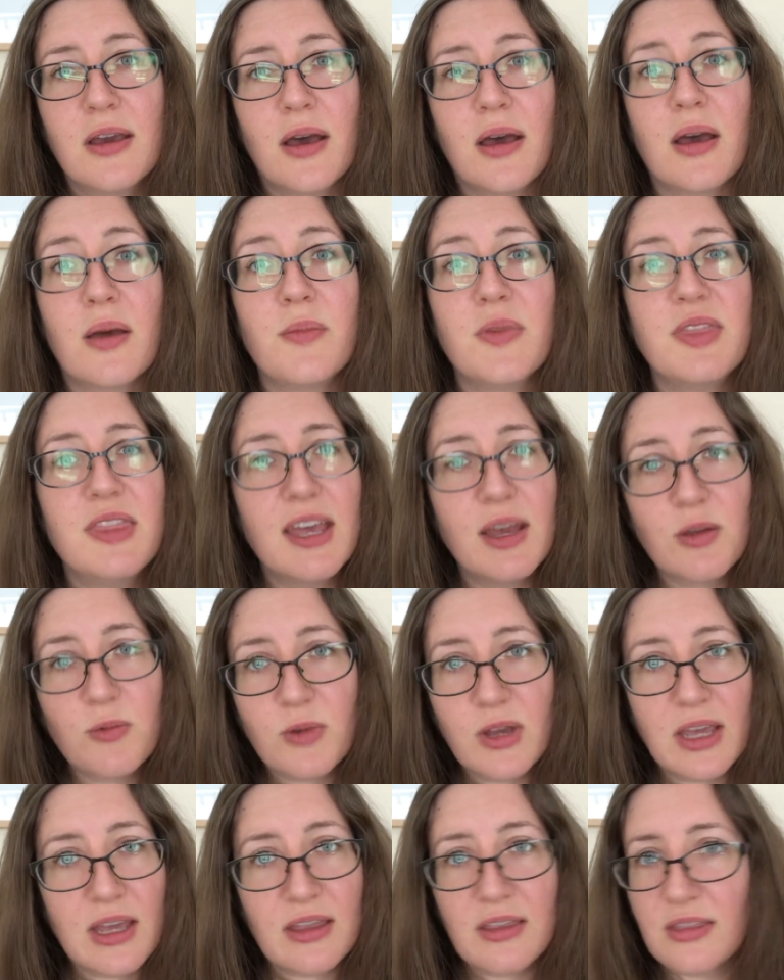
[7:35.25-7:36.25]
But that
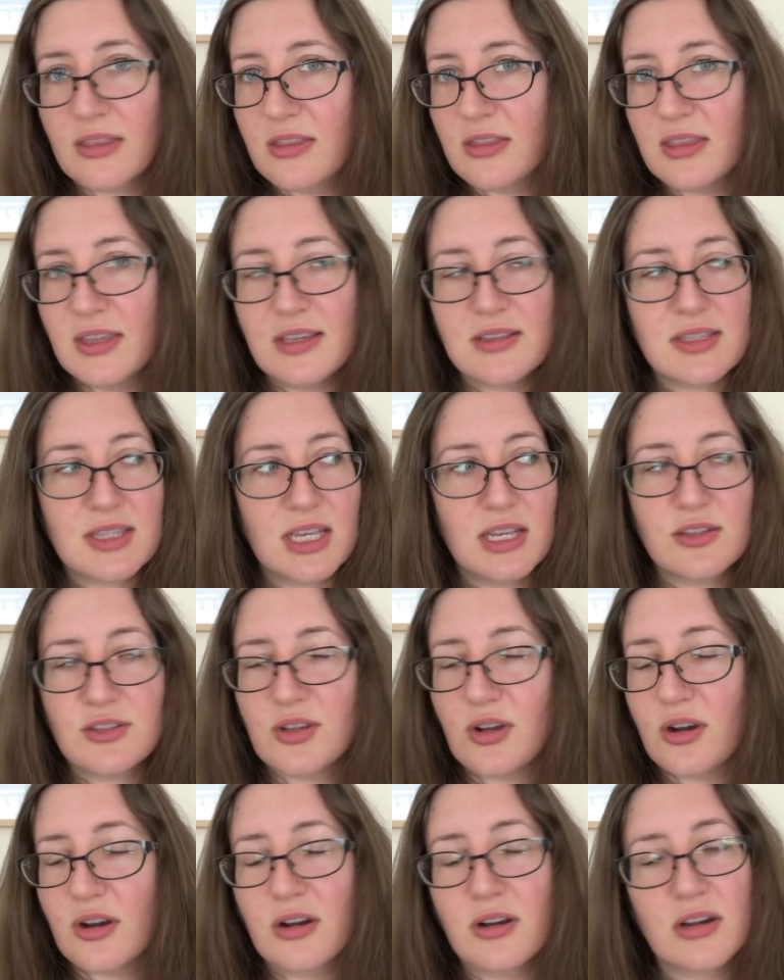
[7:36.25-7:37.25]
way, these things
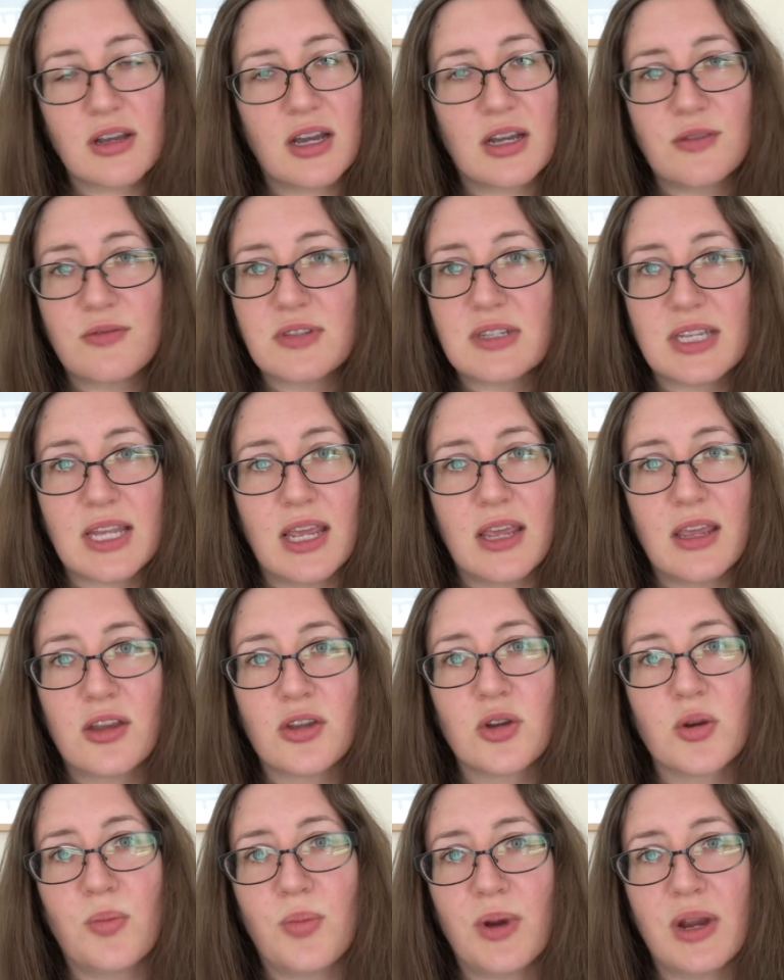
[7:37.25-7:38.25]
aren't kind of staying in
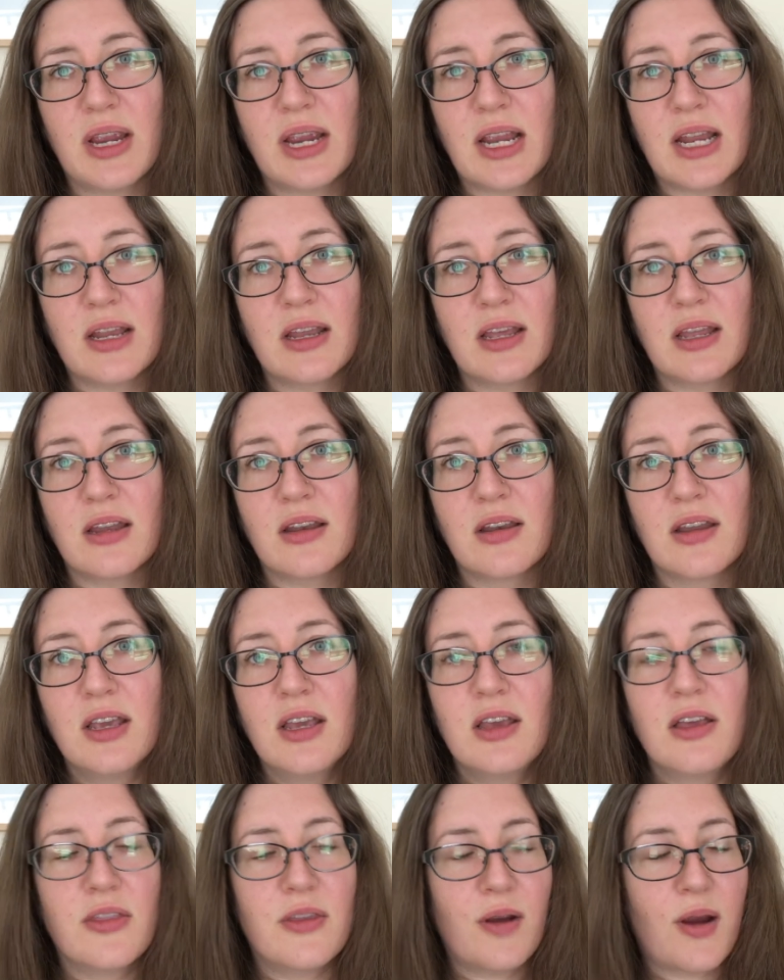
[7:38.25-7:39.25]
your brain and
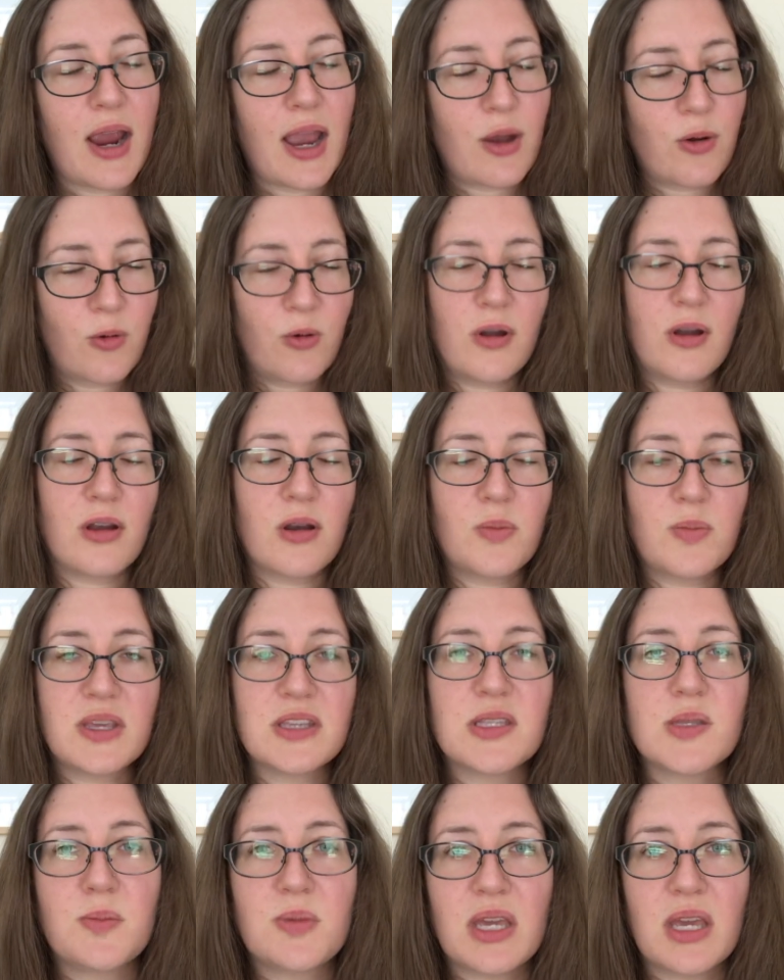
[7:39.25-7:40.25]
they're out on a
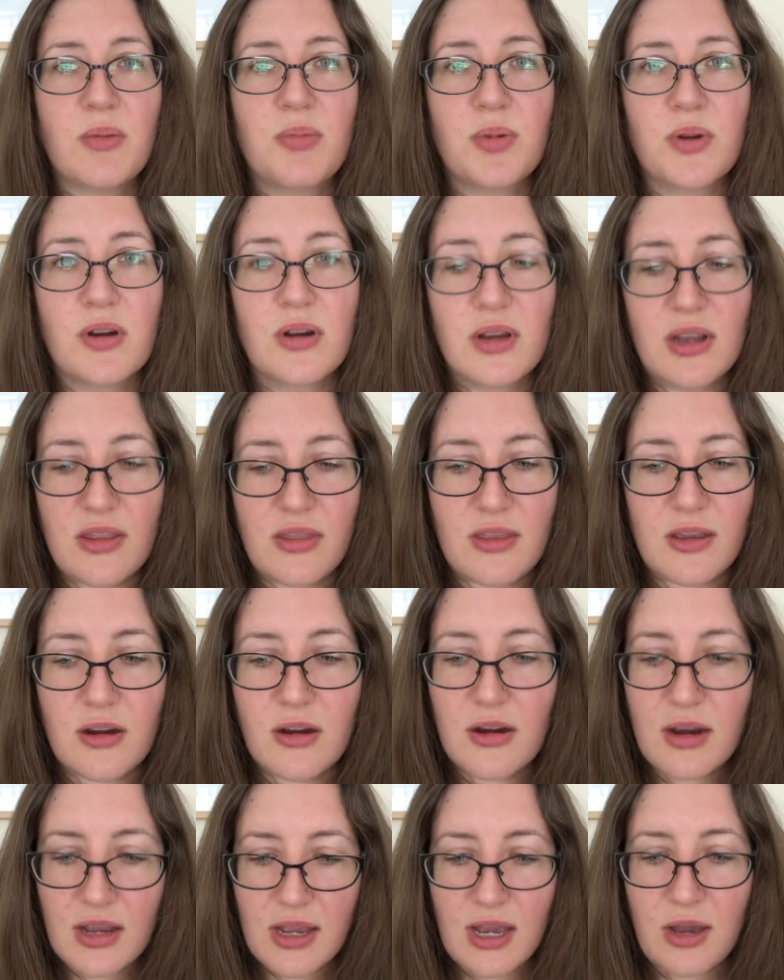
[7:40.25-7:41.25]
piece of paper and
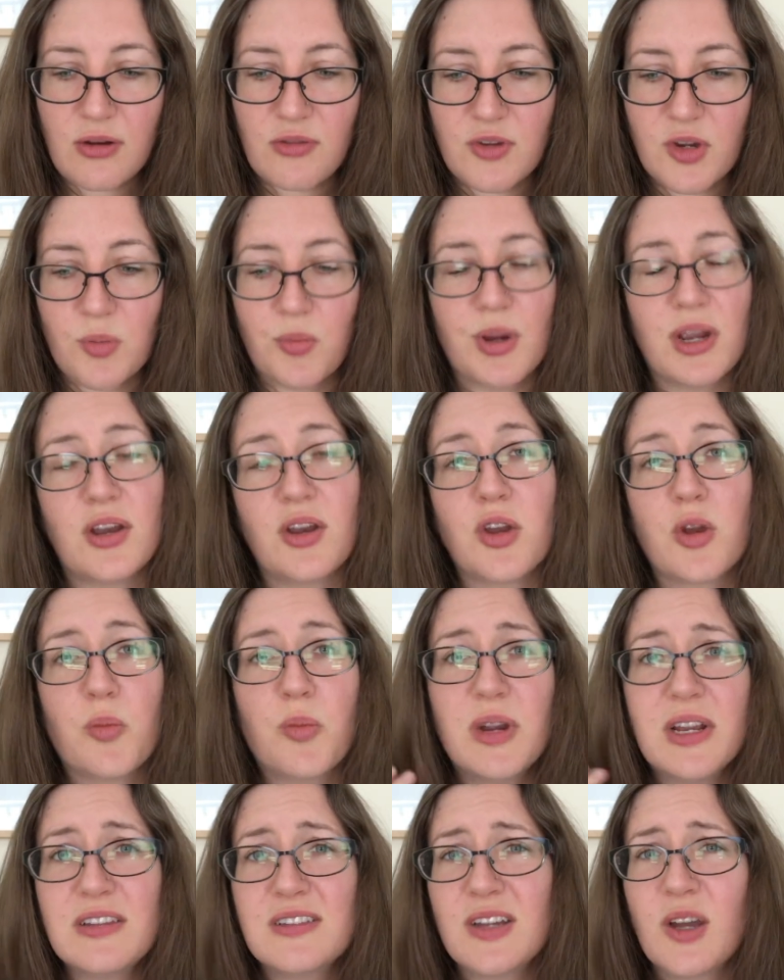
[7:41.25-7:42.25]
they're out of your brain, and your
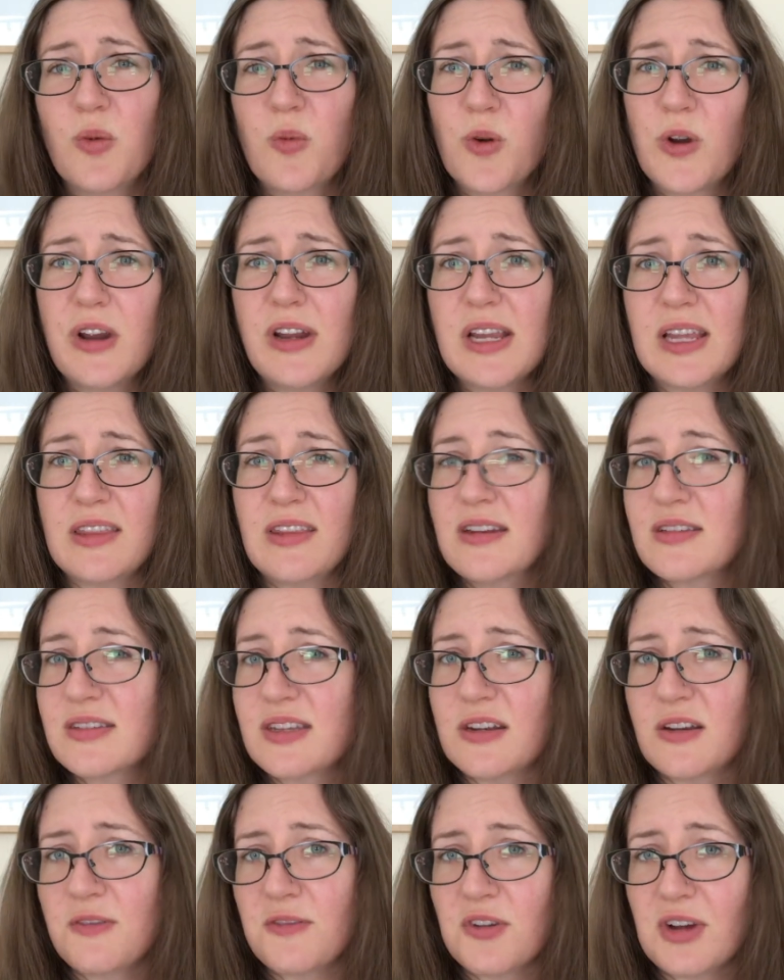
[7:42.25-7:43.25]
brain's not worrying that it's
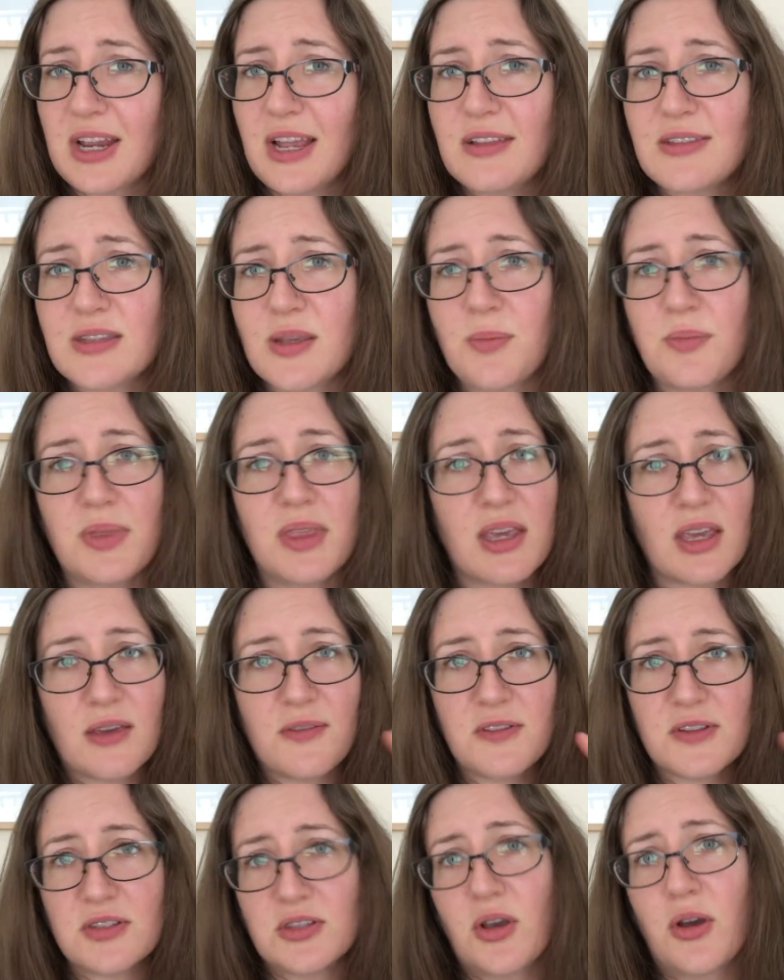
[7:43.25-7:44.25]
going to forget something
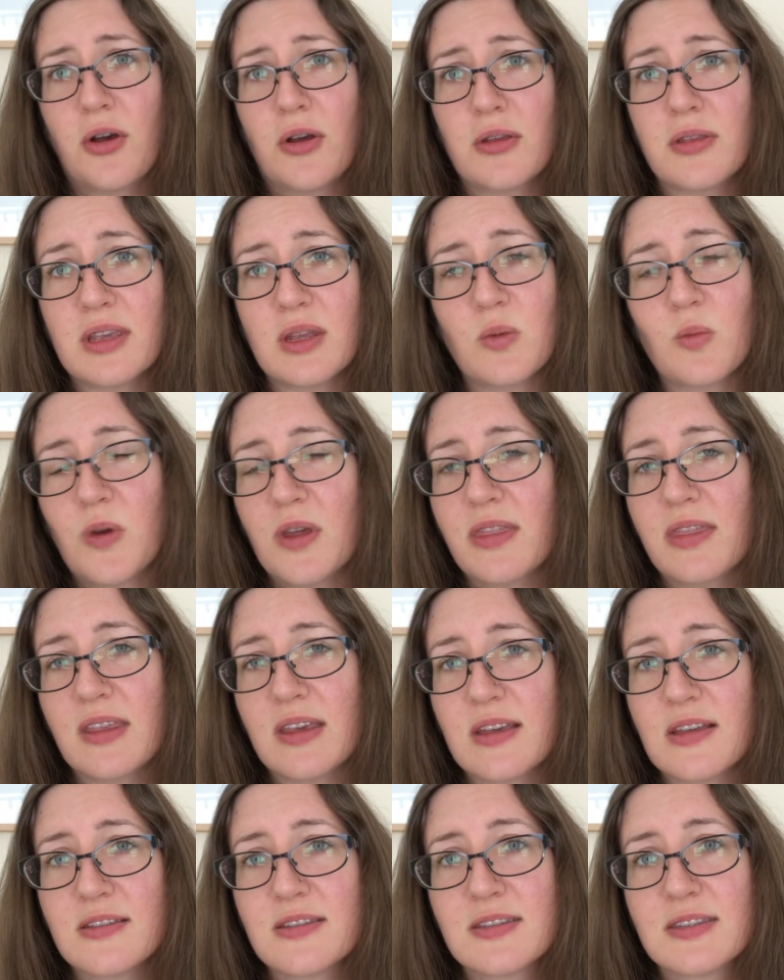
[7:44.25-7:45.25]
if it's all in one
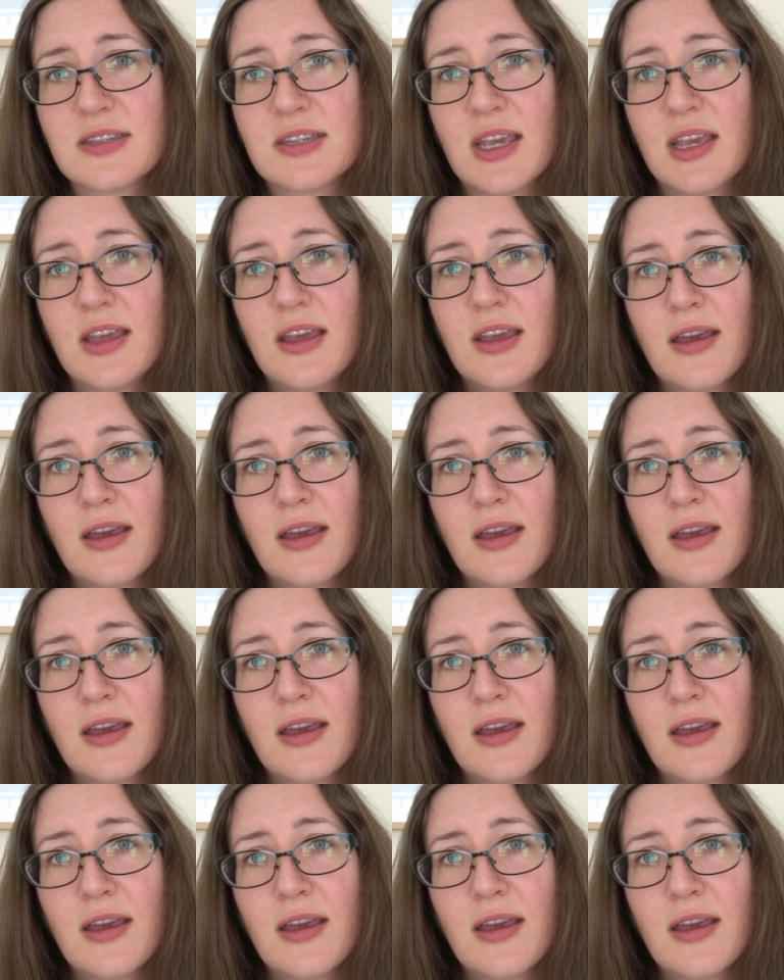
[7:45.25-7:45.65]
list.